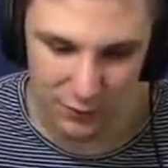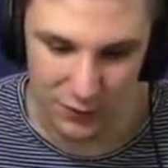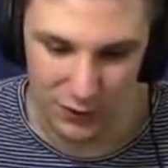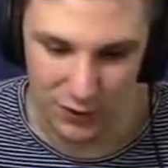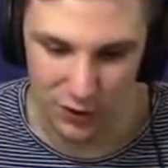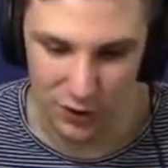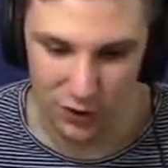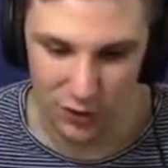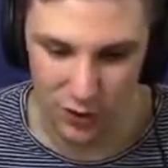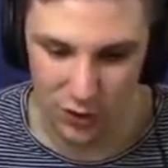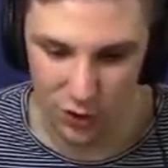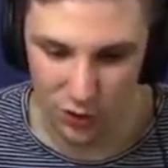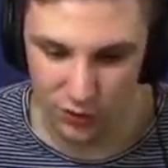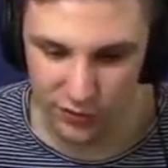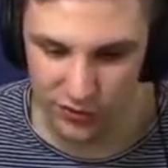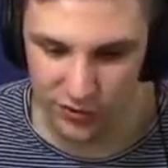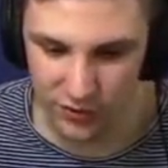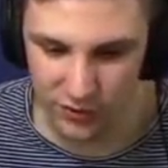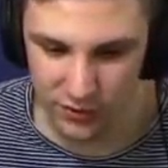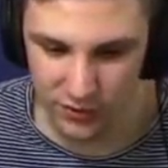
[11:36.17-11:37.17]
with your no
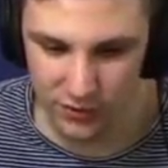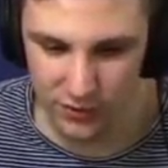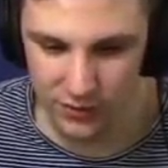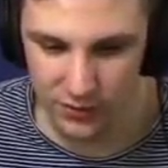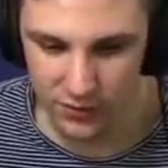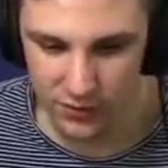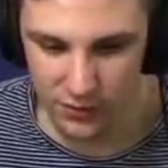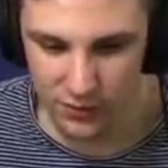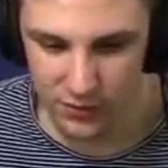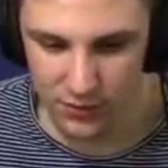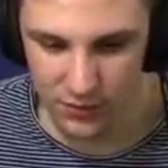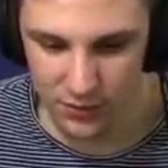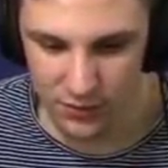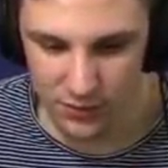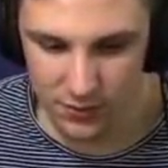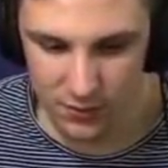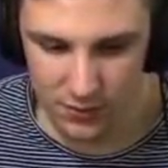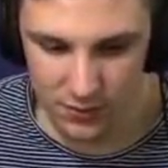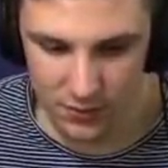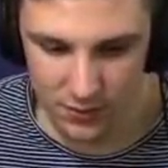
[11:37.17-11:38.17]
nose. See
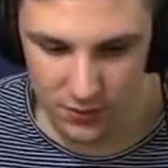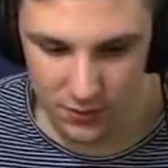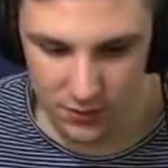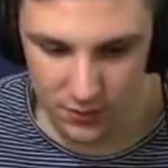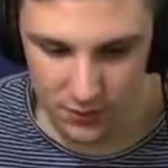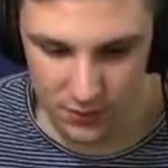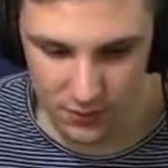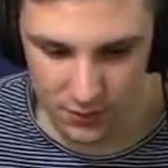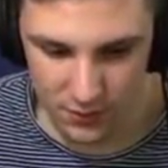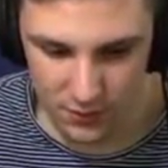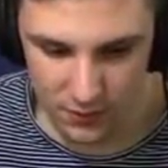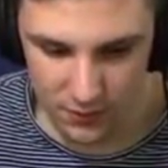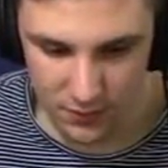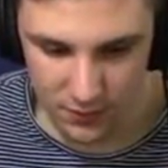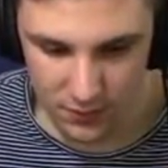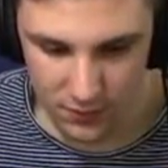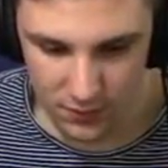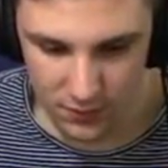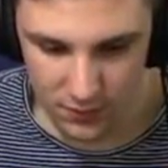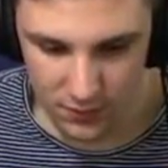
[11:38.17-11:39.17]
that?
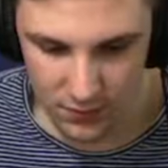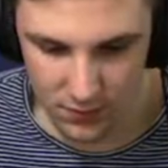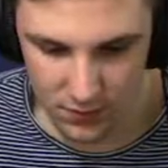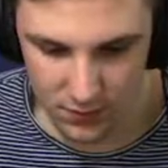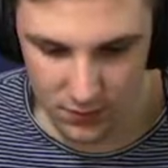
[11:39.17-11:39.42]
Get back.